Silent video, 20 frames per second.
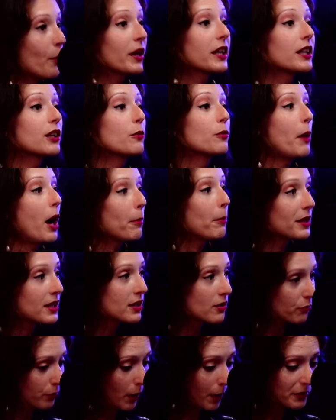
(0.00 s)
going to
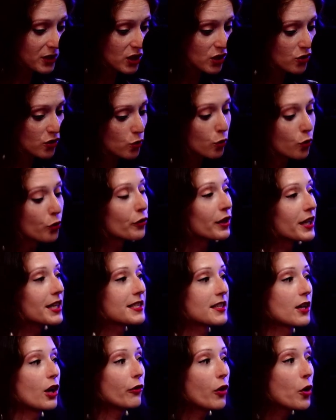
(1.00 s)
publish stories
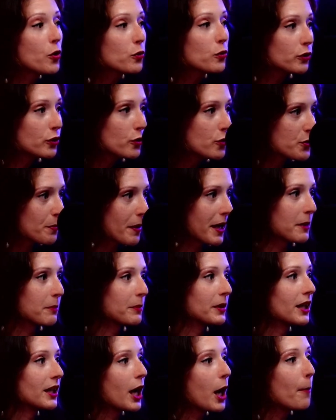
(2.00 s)
in our own
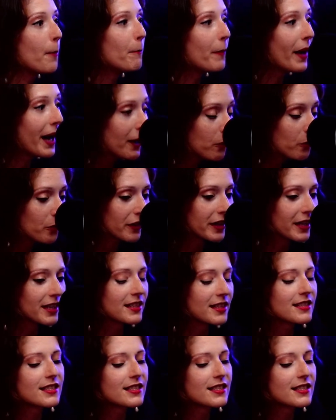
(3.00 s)
newspaper about this.